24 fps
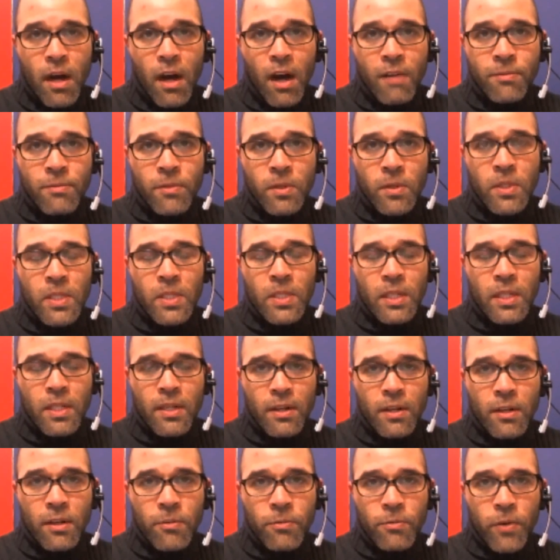awful,
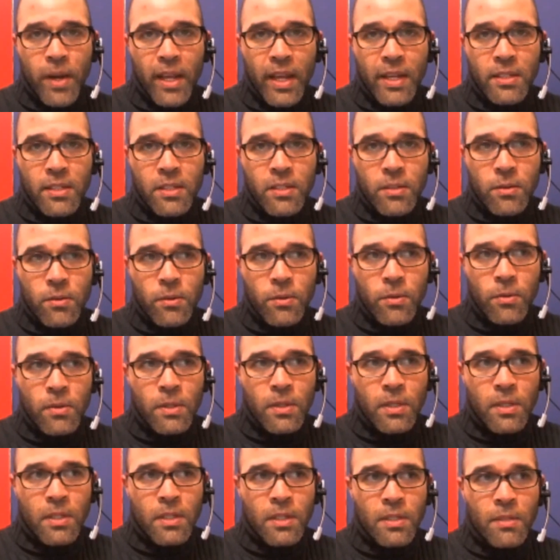and aren't afraid to
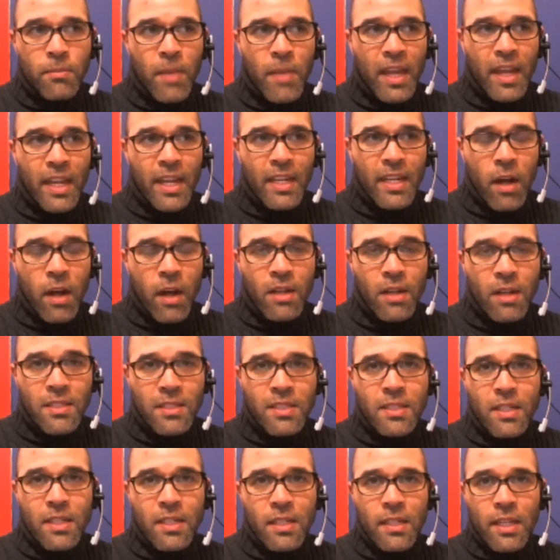make it
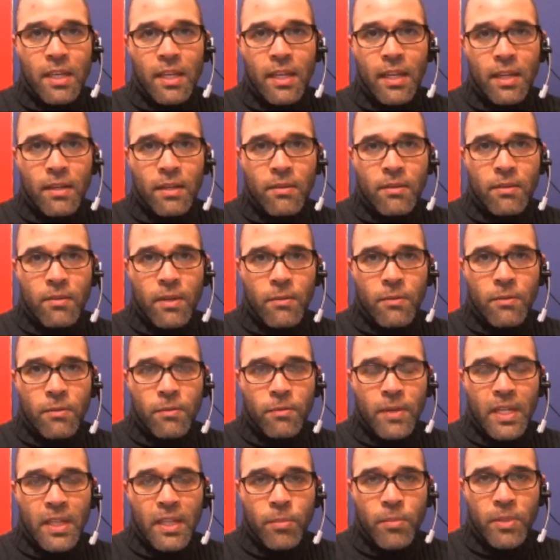constantly
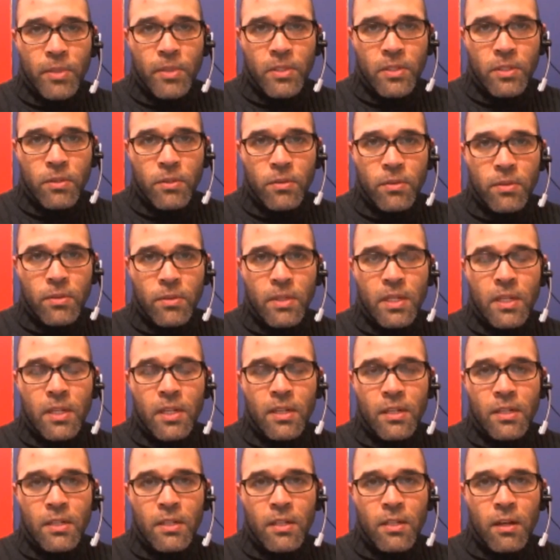in the pursuit
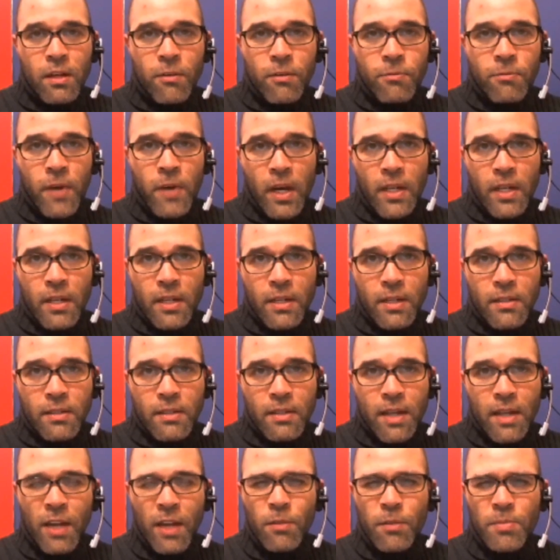of fun.
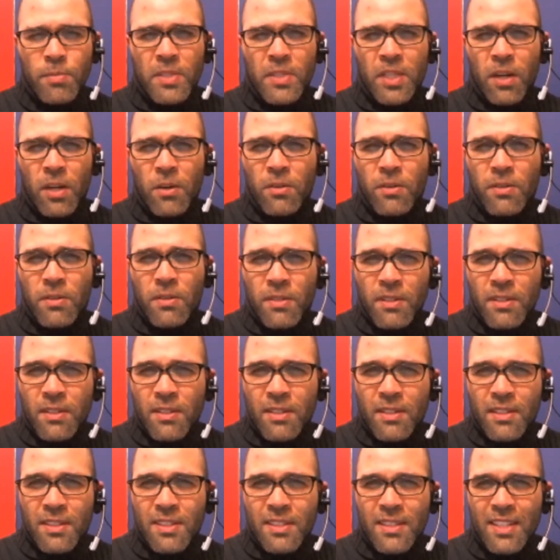I hope so.
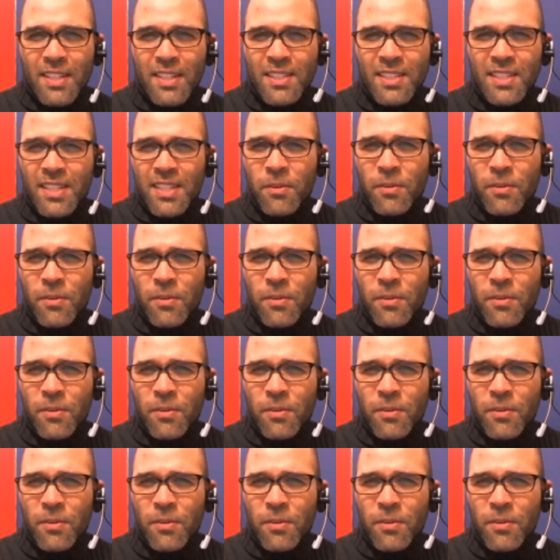Does that sound